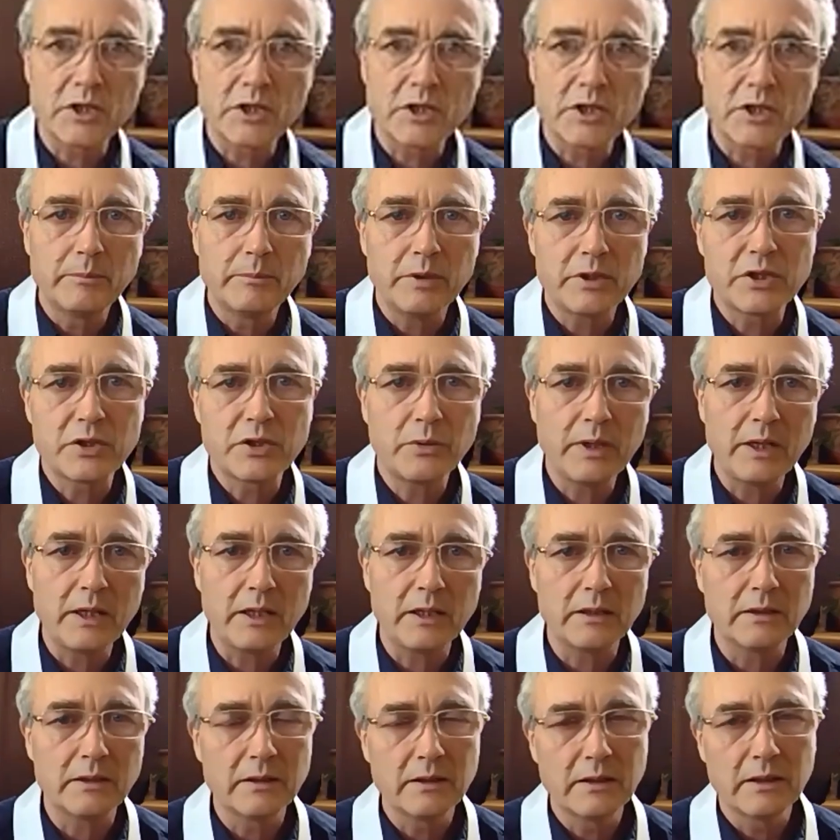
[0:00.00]

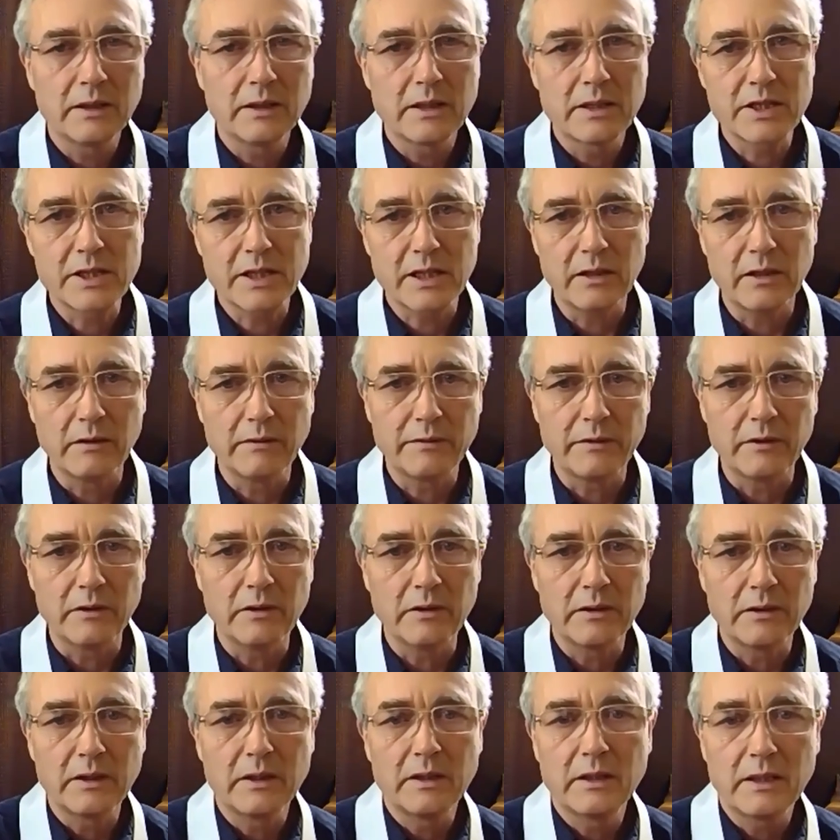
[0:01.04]
between skillful
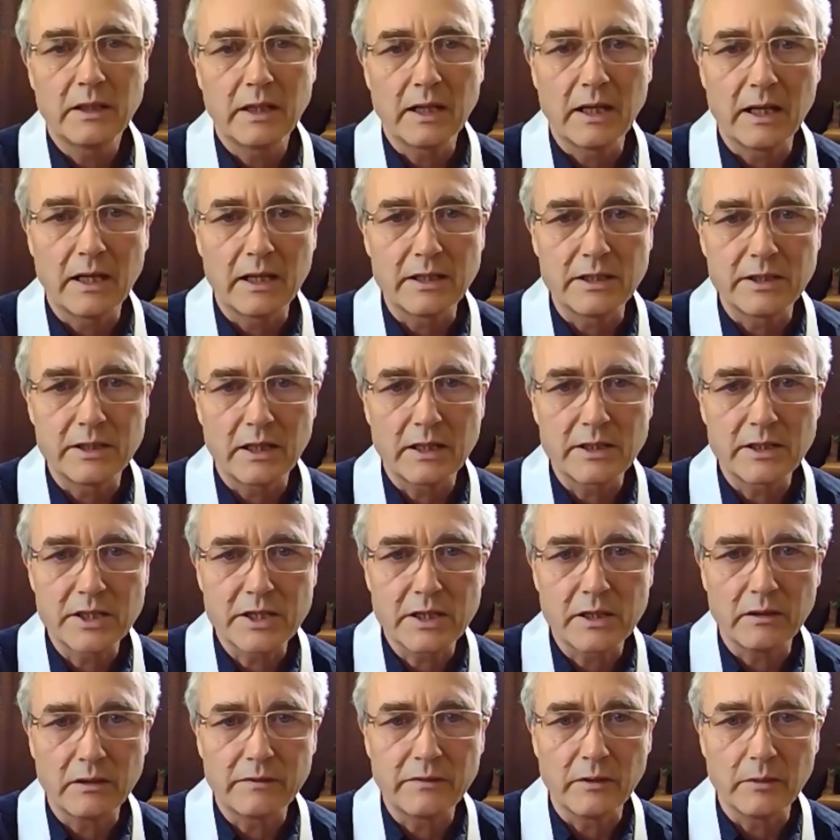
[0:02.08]
and
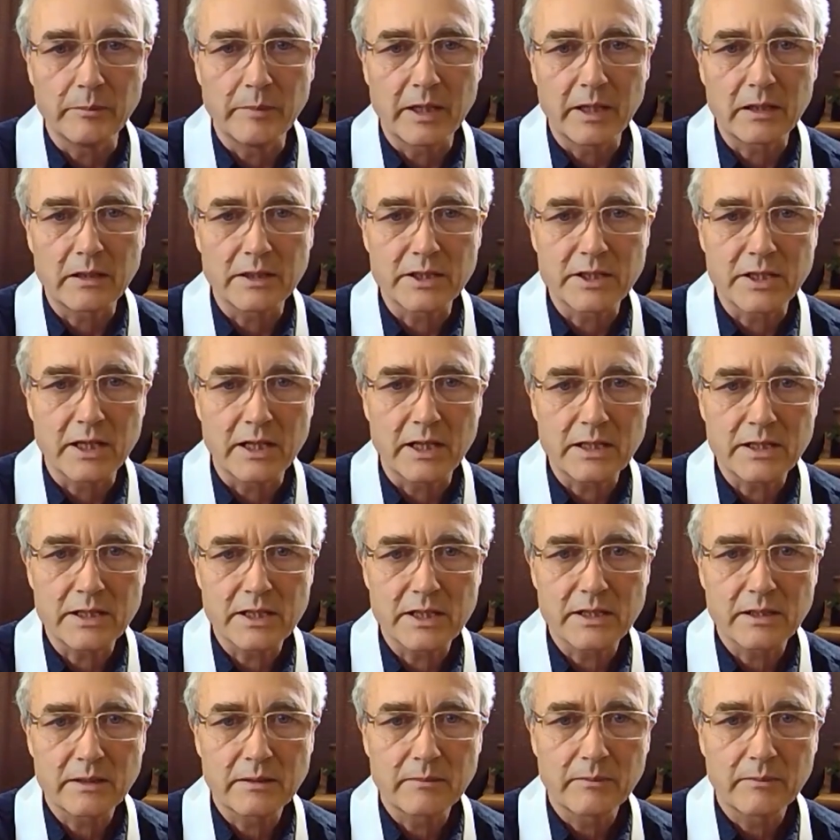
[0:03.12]
unskillful mental states,